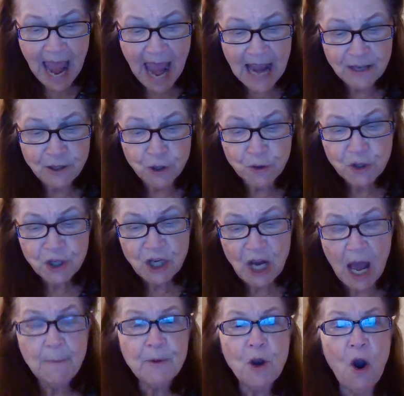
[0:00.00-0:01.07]
and you
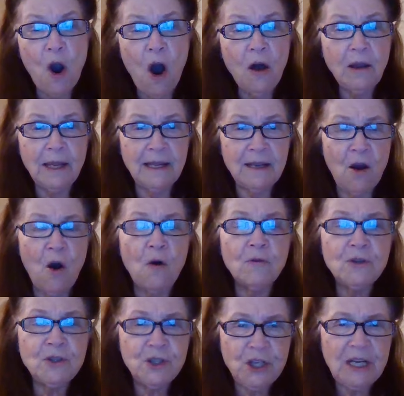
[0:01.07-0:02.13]
stop calling
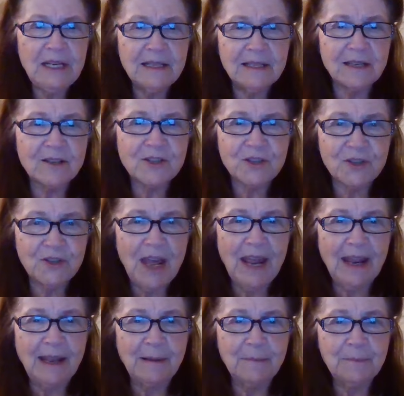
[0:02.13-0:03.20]
on Jesus'
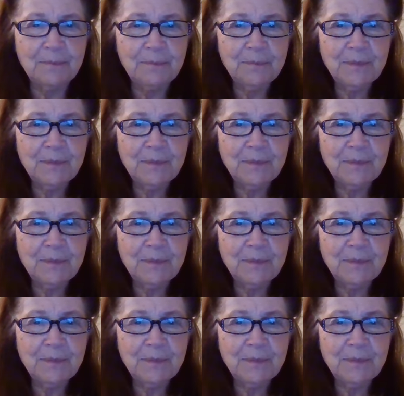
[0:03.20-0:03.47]
name.